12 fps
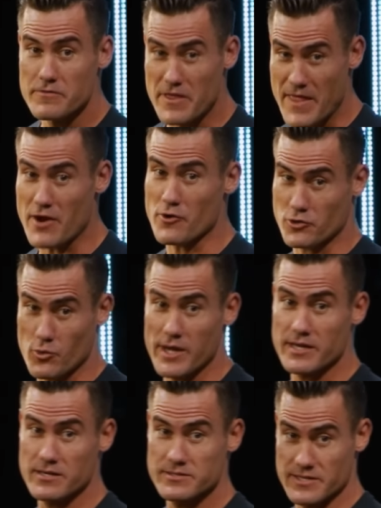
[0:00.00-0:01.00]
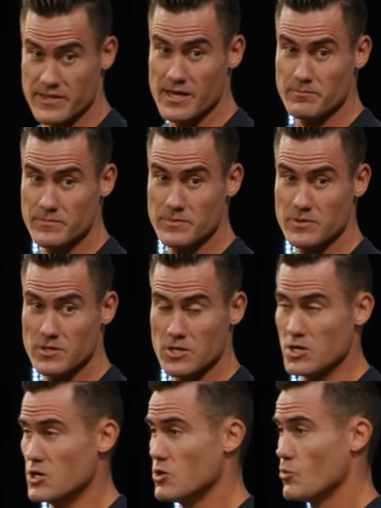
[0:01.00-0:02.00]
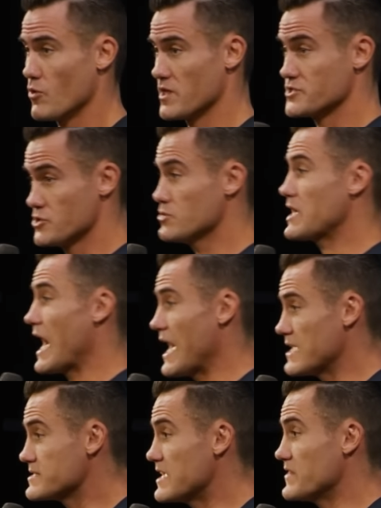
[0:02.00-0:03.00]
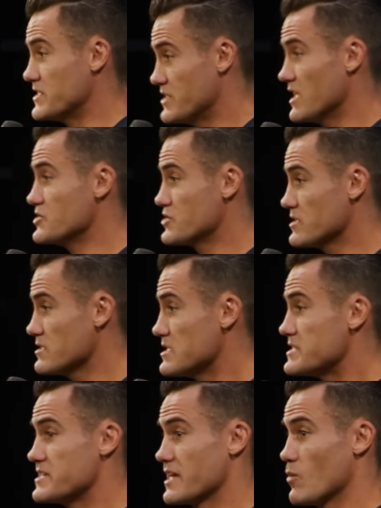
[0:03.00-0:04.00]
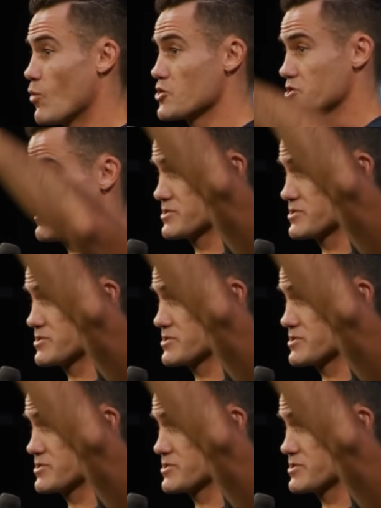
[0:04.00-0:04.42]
than that earthquake to them were the two guys in the dungeon singing worship